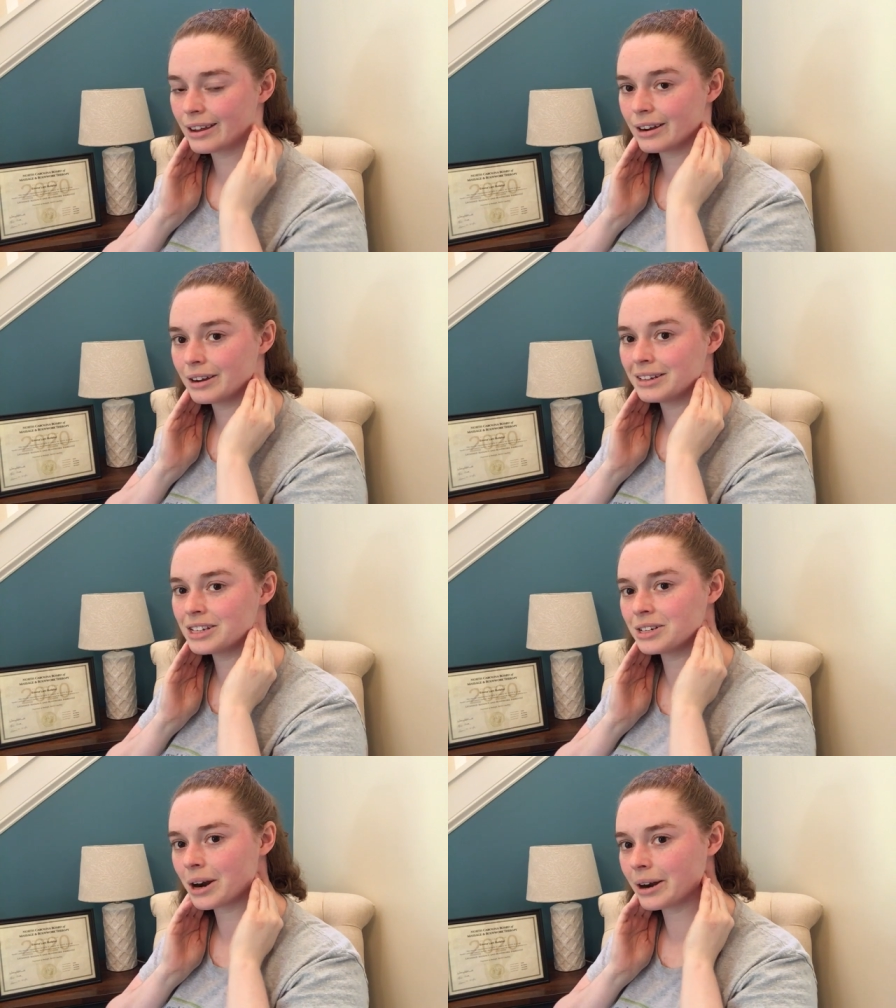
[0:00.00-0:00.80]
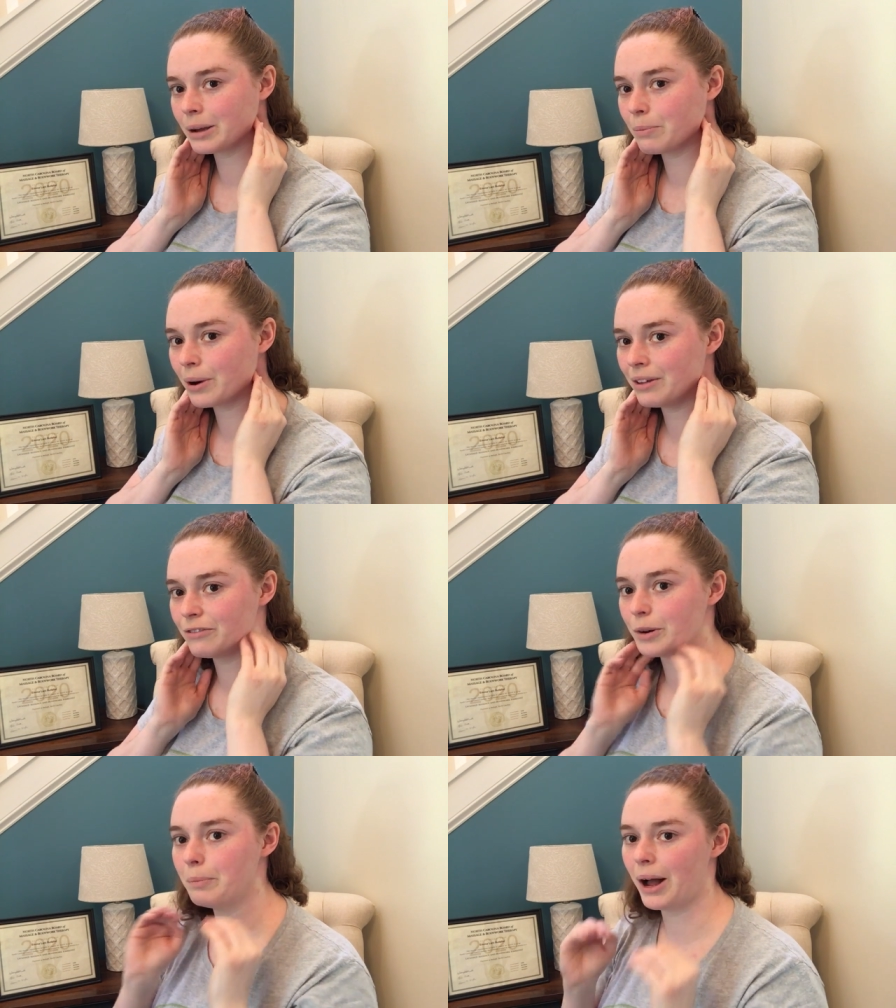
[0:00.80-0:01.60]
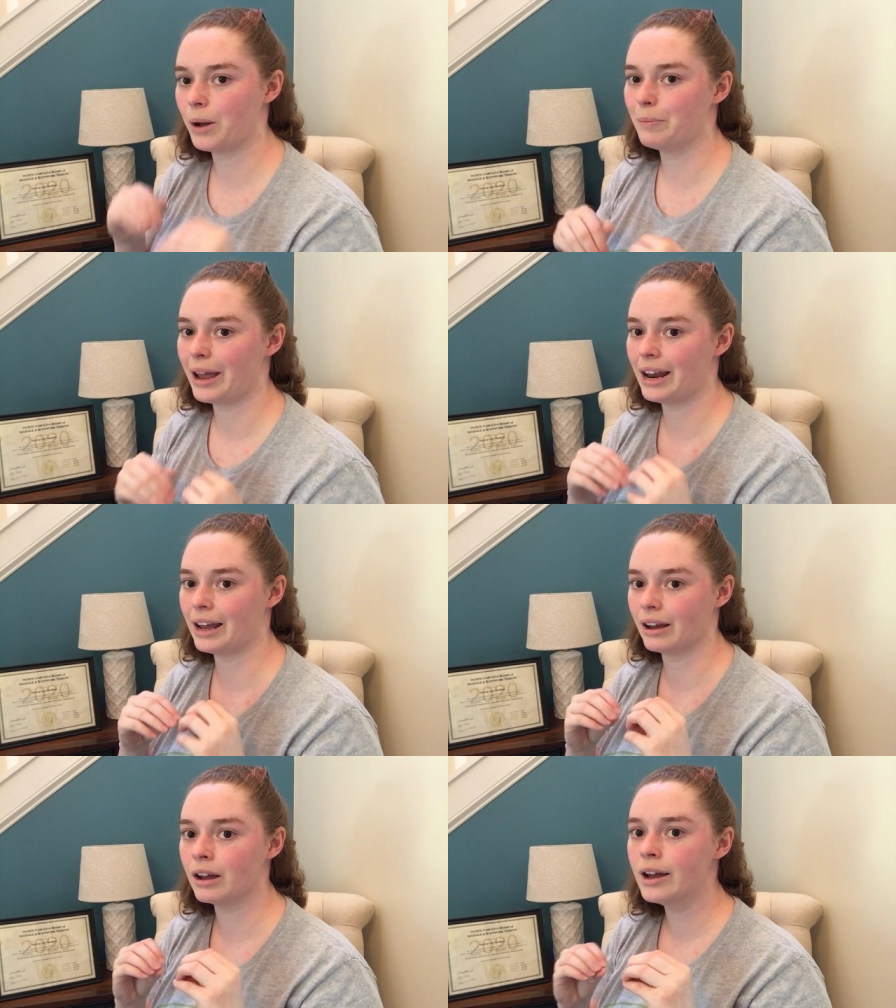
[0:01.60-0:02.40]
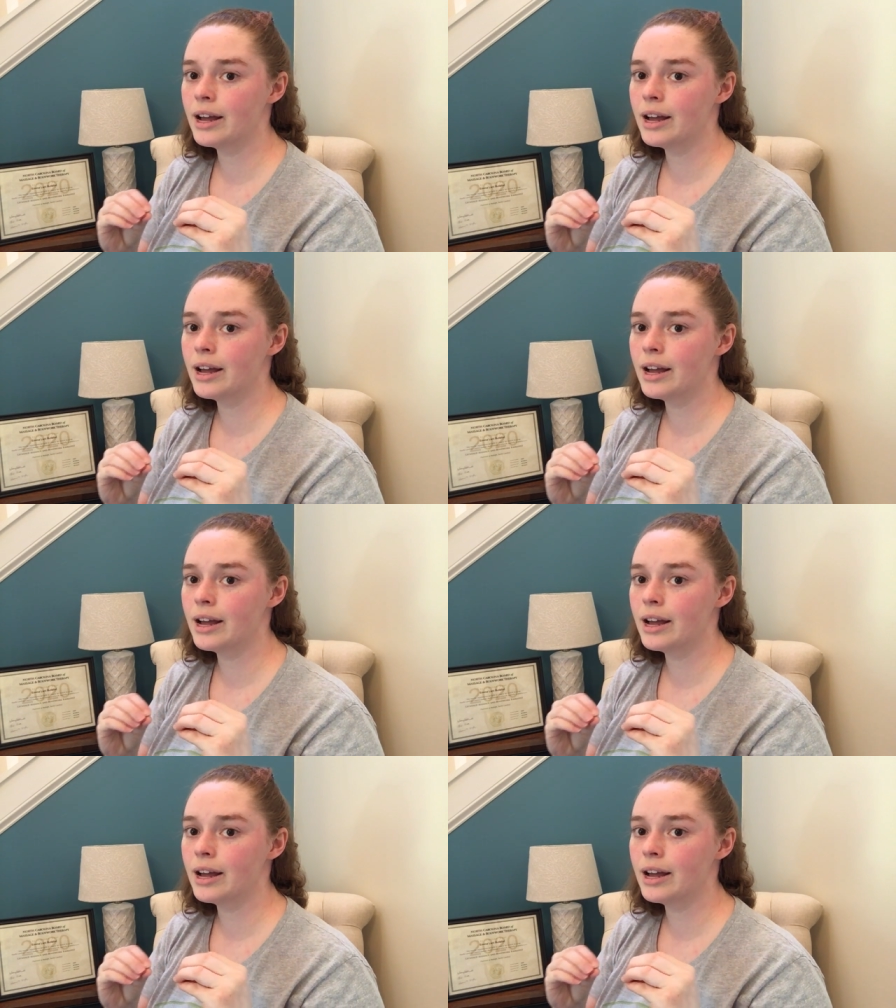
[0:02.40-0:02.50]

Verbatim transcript: They're a good starting point for palpating,